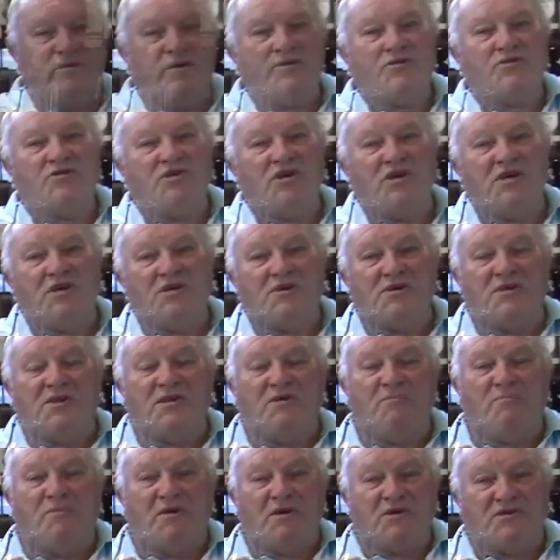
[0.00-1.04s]
Well, cheers and
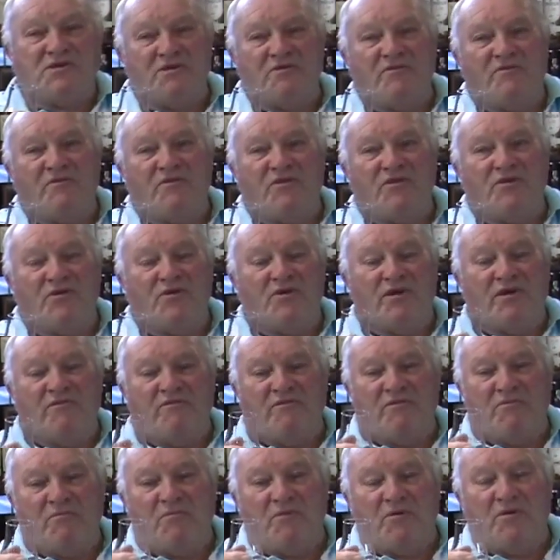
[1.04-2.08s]
the best of luck,
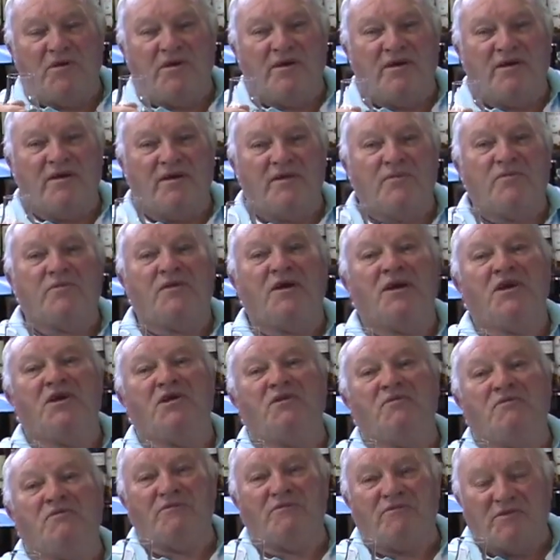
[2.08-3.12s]
everybody, and thank
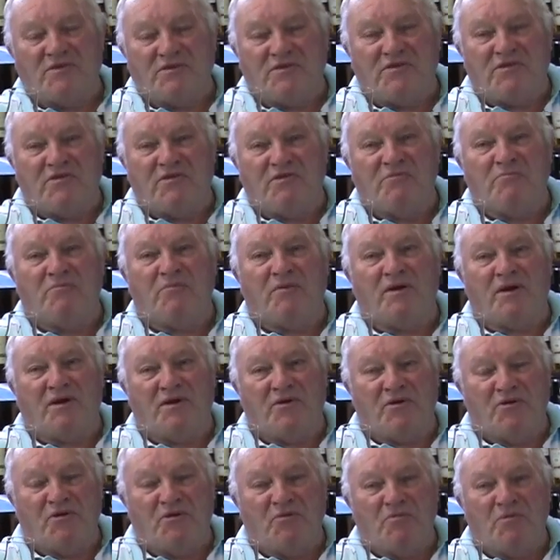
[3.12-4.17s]
visiting my
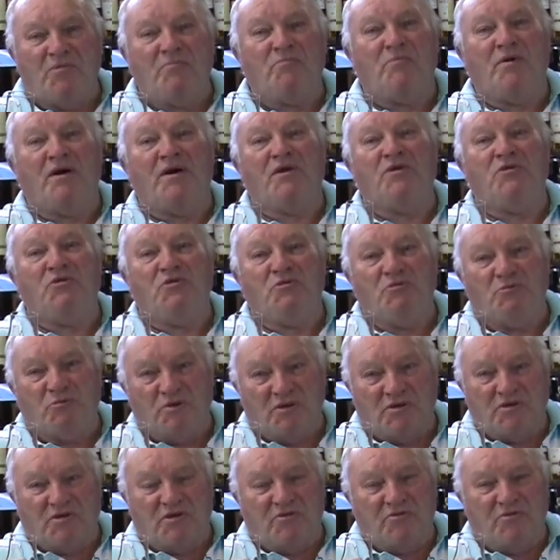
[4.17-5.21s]
home and my new
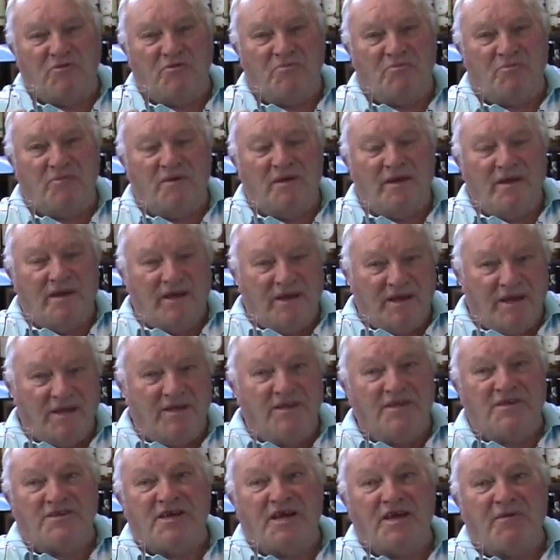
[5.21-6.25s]
whisky room.
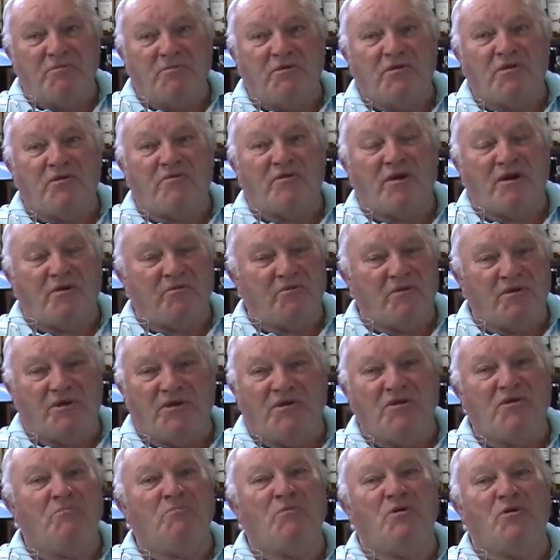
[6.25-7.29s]
Anytime you're around here,
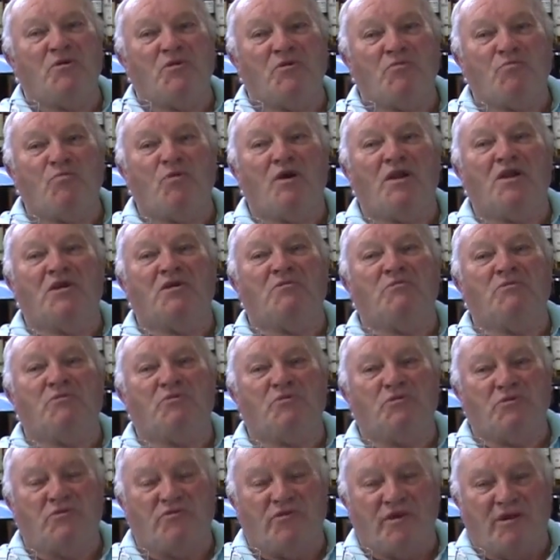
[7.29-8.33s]
you're more than welcome
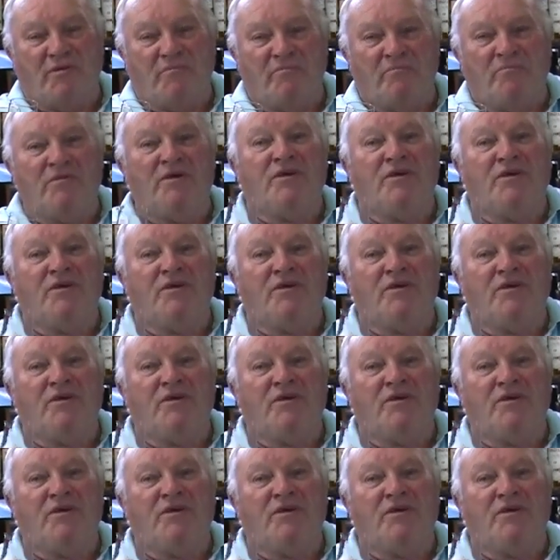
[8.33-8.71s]
to a dram.